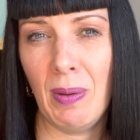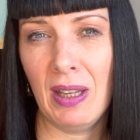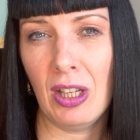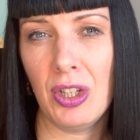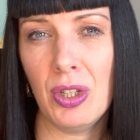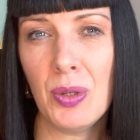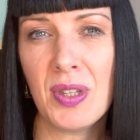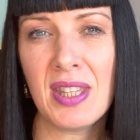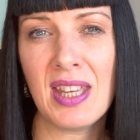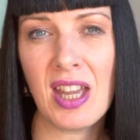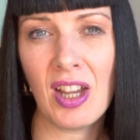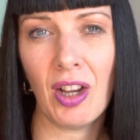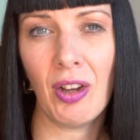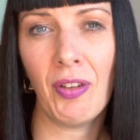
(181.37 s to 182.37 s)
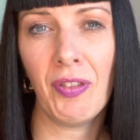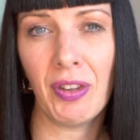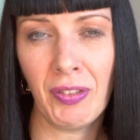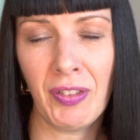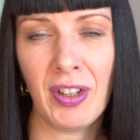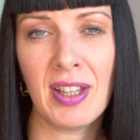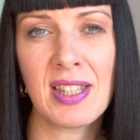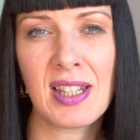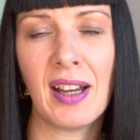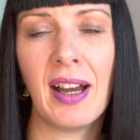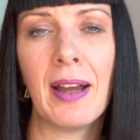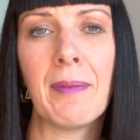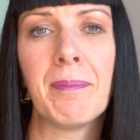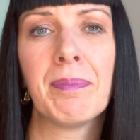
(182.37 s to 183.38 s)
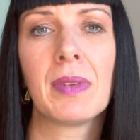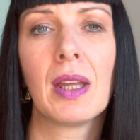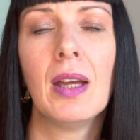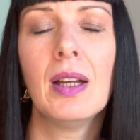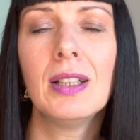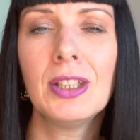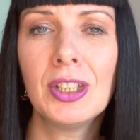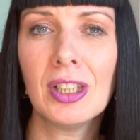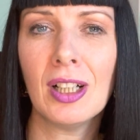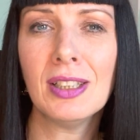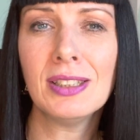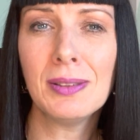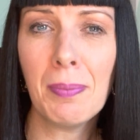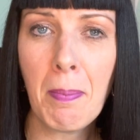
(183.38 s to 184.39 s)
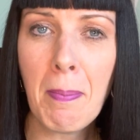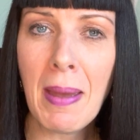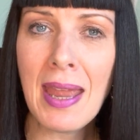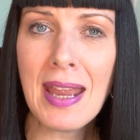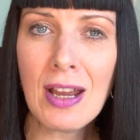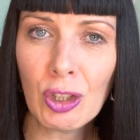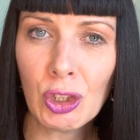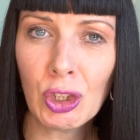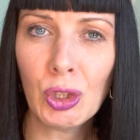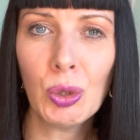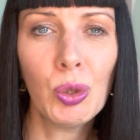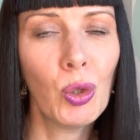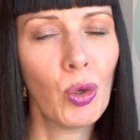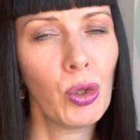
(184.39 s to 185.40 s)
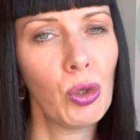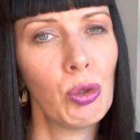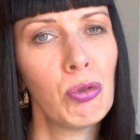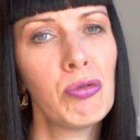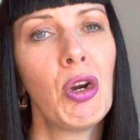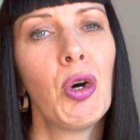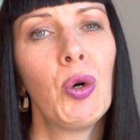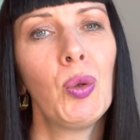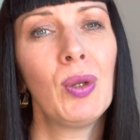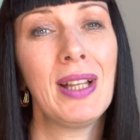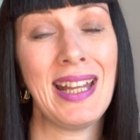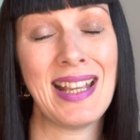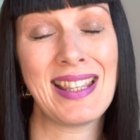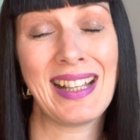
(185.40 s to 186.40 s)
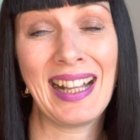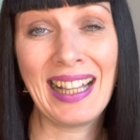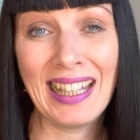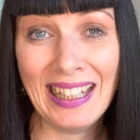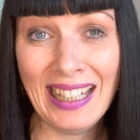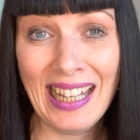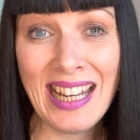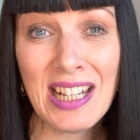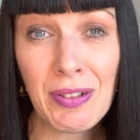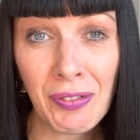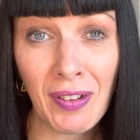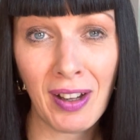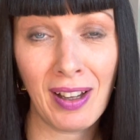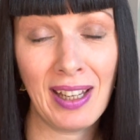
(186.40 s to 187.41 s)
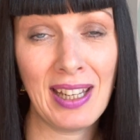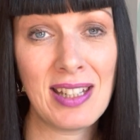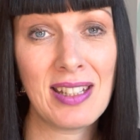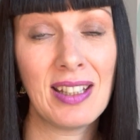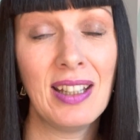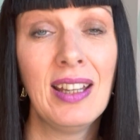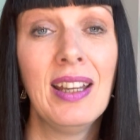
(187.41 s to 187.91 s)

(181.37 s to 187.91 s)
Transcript: being a new CEO for the first time, just make sure your role is clearly defined,